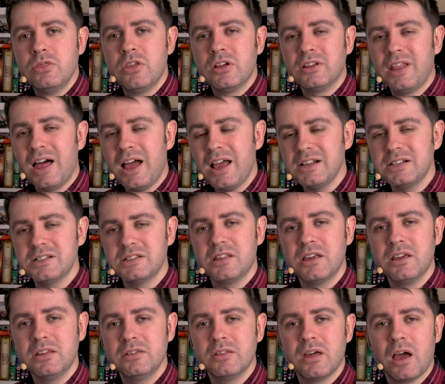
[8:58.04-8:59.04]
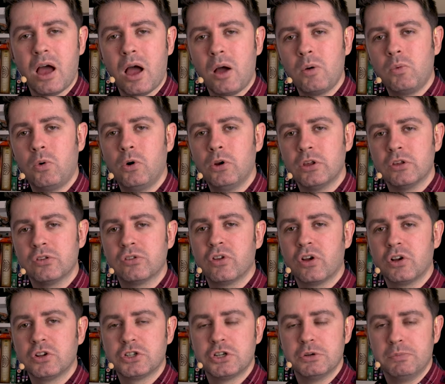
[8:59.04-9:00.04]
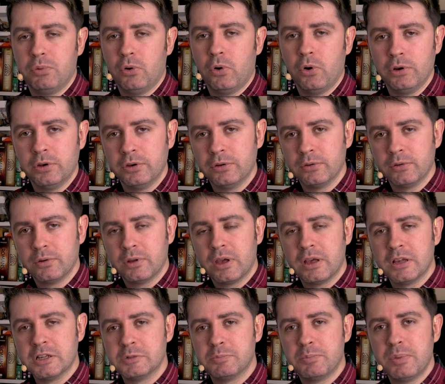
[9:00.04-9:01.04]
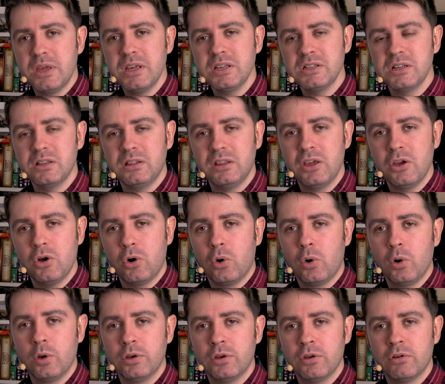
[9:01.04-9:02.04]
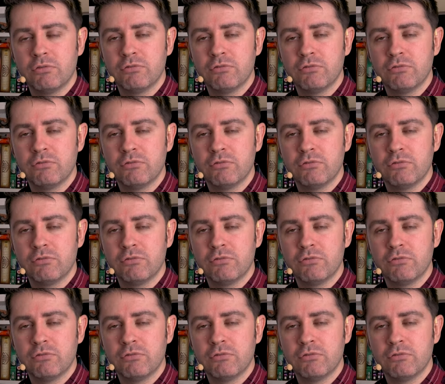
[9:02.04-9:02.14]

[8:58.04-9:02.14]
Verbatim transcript: The last thing that I want to touch upon is basically on